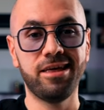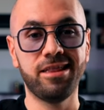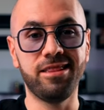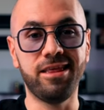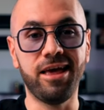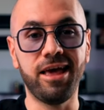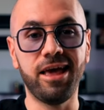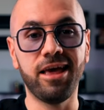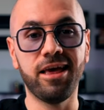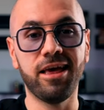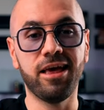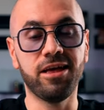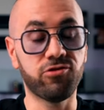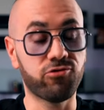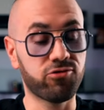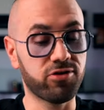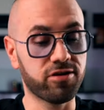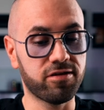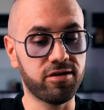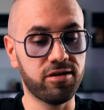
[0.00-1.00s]
They
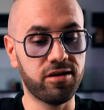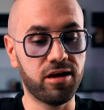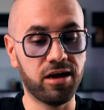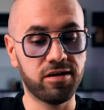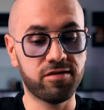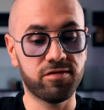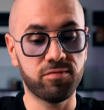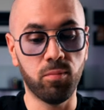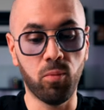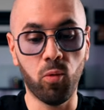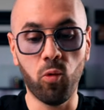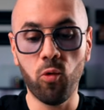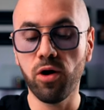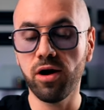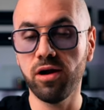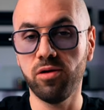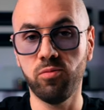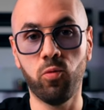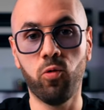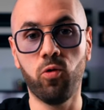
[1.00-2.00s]
entrusted us more
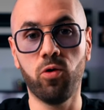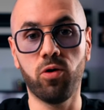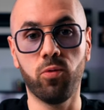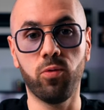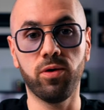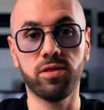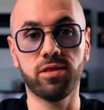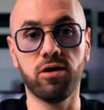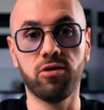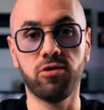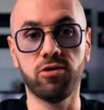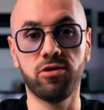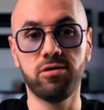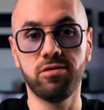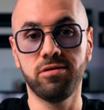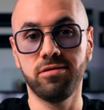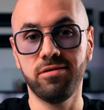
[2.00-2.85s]
and more with our